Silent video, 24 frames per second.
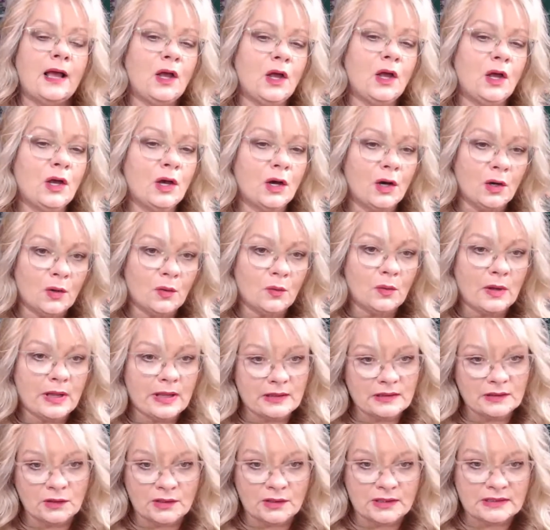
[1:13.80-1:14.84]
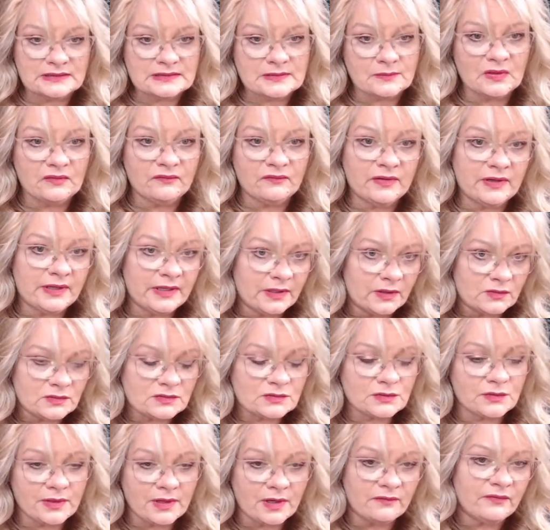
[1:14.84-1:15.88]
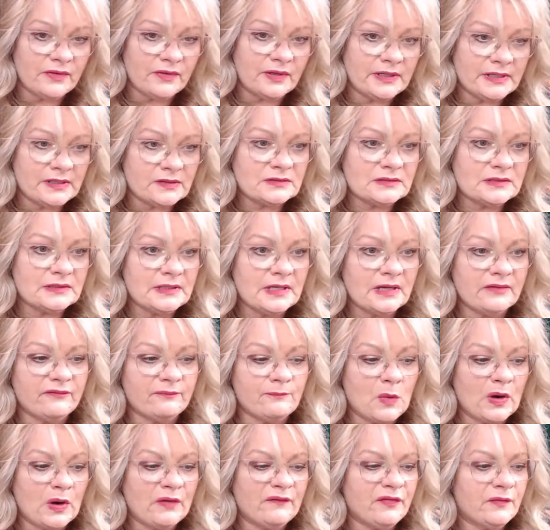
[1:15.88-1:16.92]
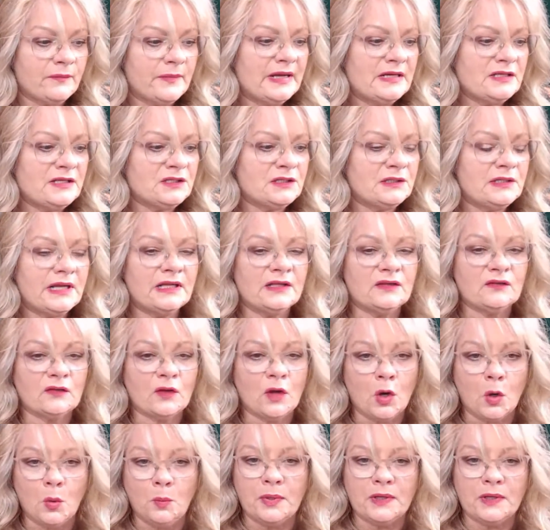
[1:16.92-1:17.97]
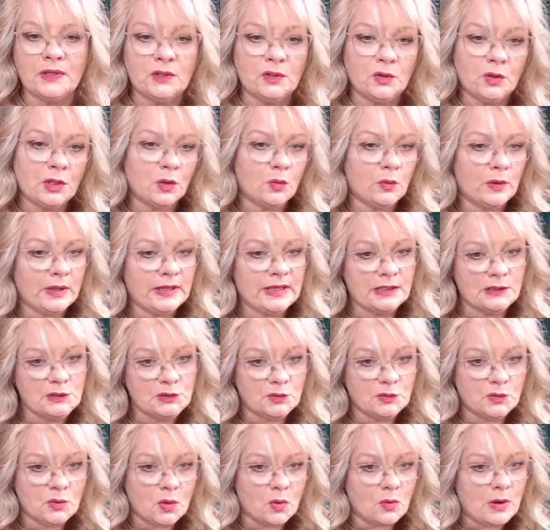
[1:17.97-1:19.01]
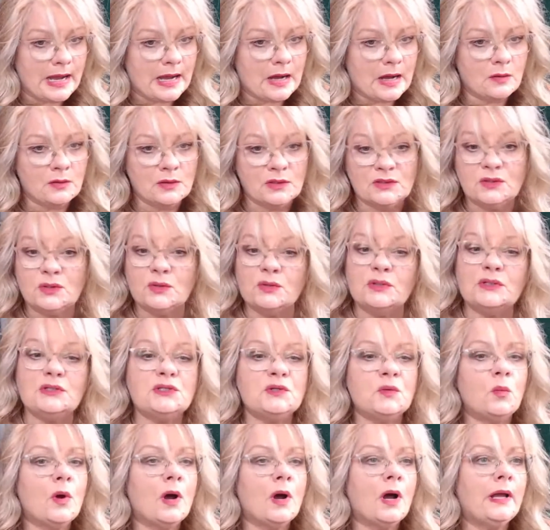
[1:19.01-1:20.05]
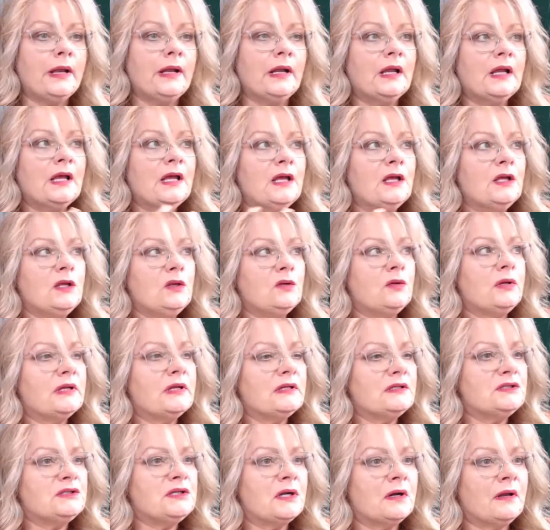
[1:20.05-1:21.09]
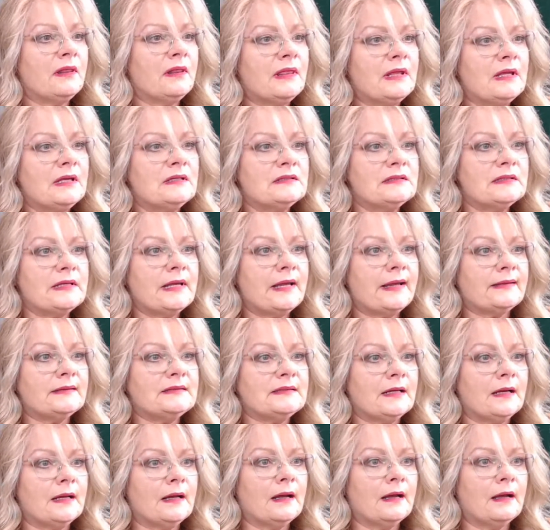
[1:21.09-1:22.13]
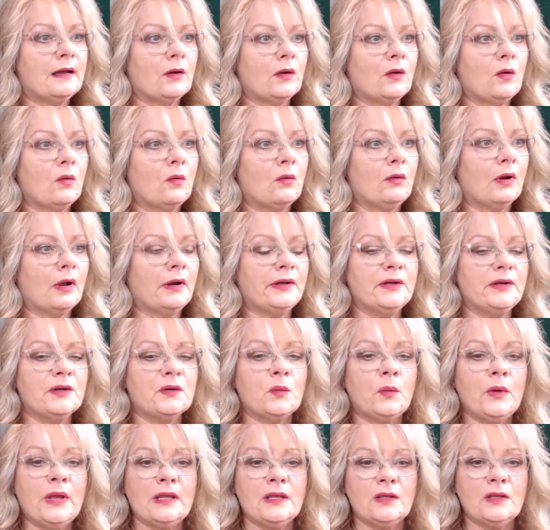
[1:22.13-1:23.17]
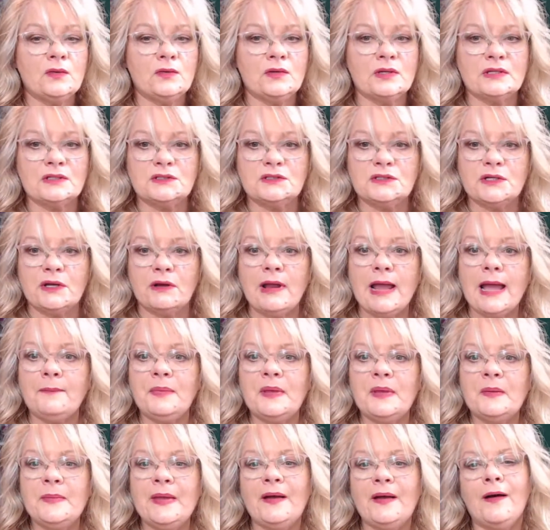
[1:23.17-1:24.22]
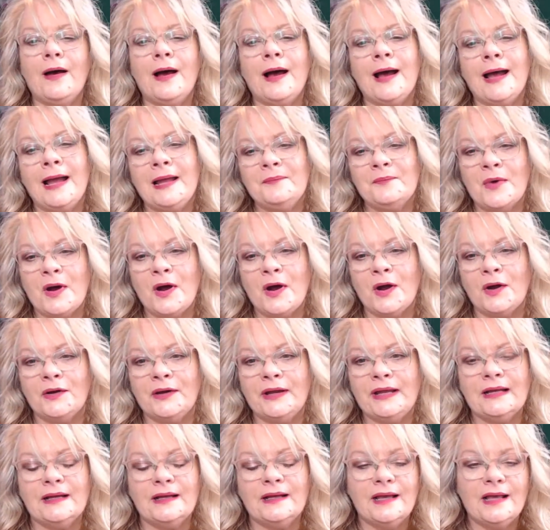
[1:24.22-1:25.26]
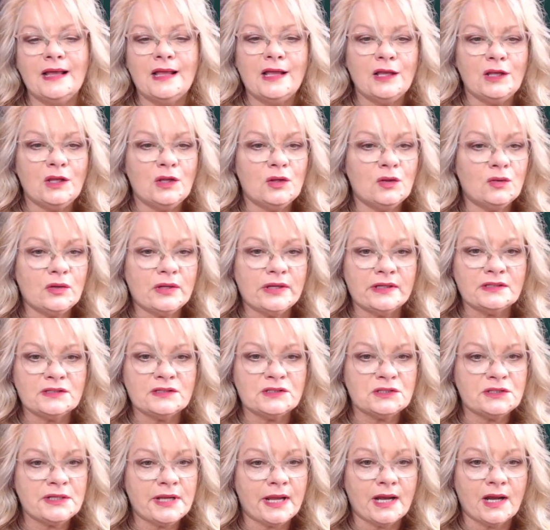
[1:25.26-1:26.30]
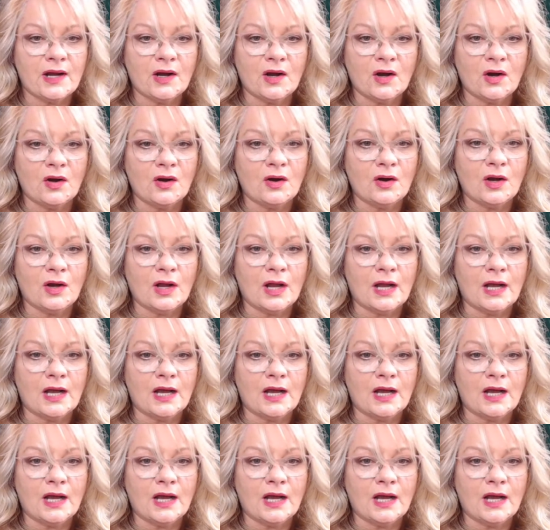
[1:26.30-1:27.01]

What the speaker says: Go and look at some of the videos or their videos to get more information. It's open. You go in, you go out, you do what you want. You can share things that are going on in your week. You can share happy mail. Hi, Mari. You can share,